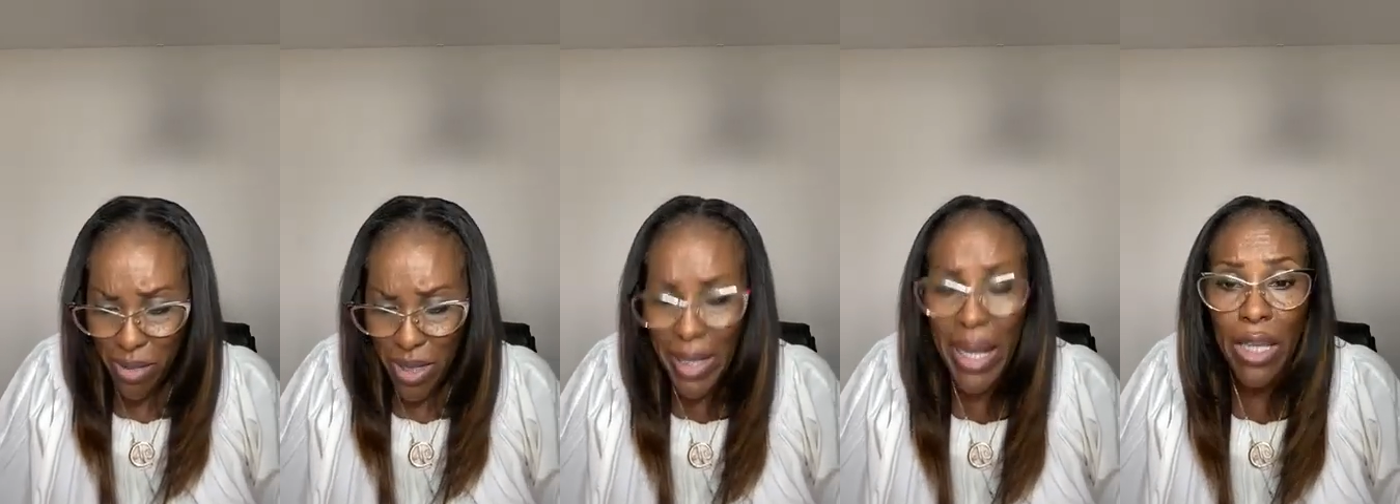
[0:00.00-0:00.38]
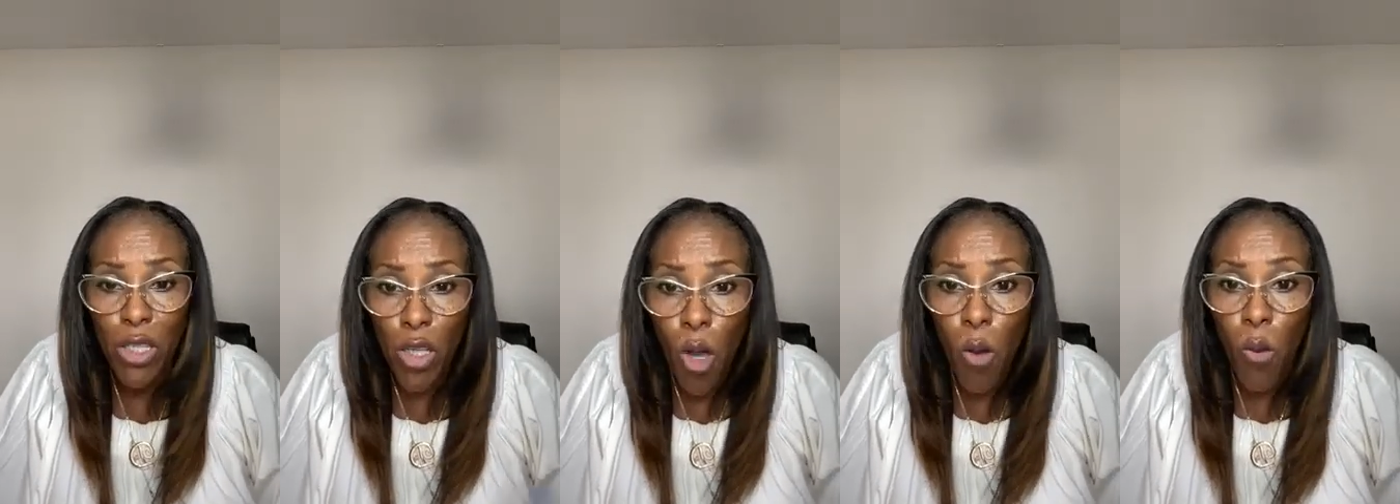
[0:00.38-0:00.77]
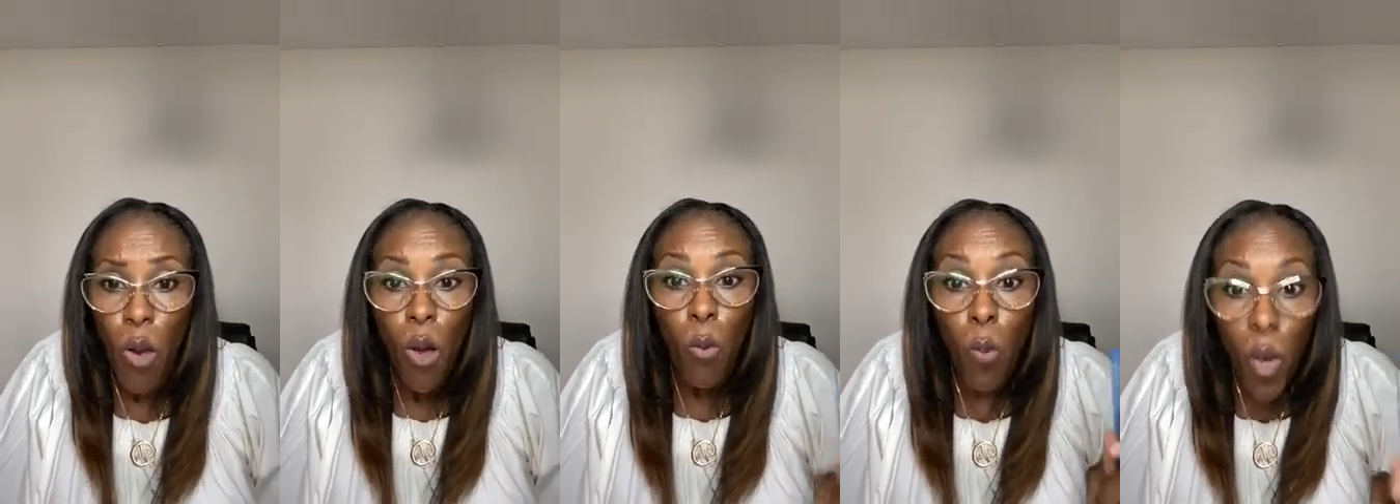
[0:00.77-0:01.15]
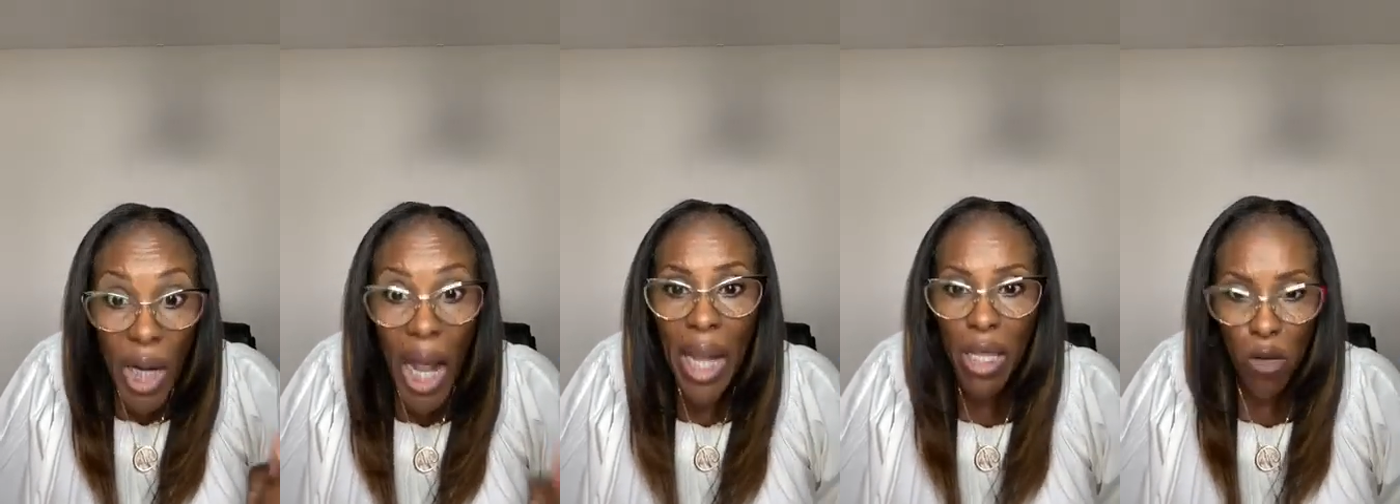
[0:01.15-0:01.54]
And I know when
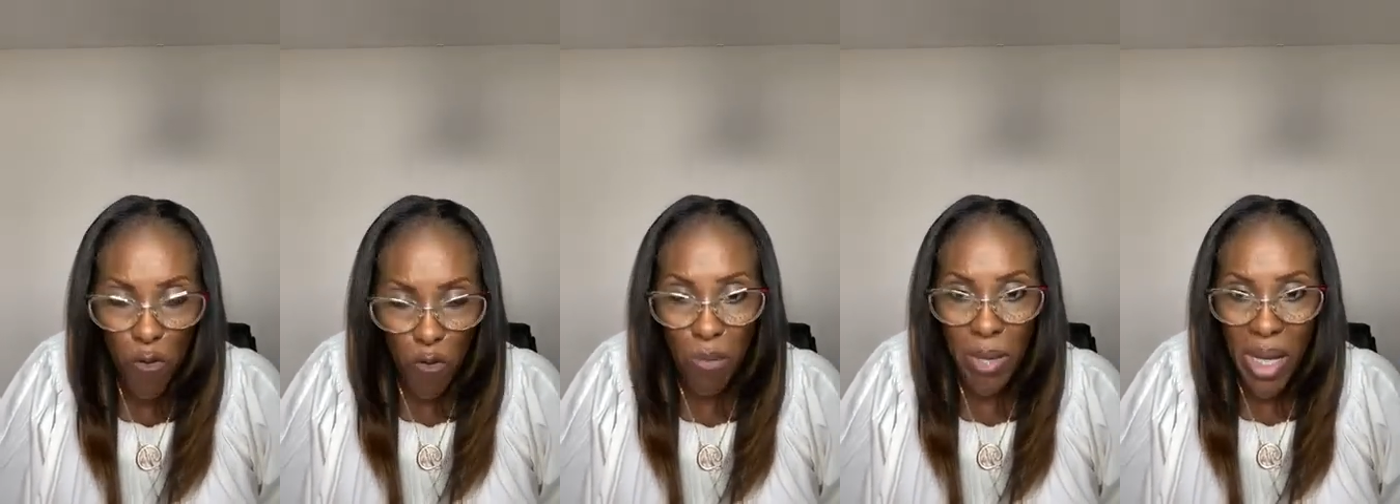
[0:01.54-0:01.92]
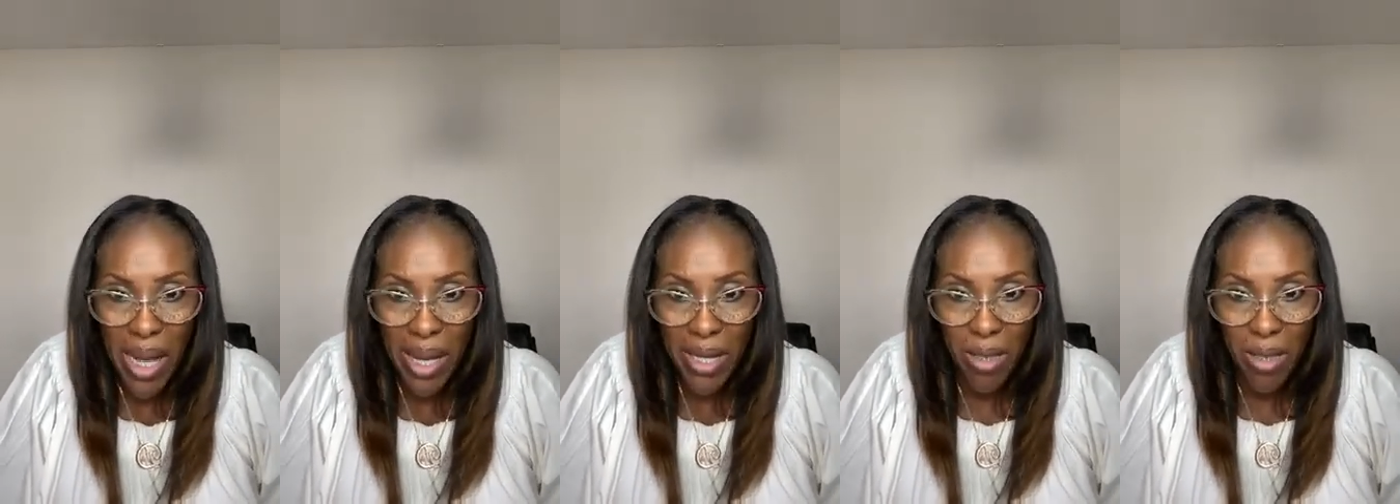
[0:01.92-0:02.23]
I hear from God.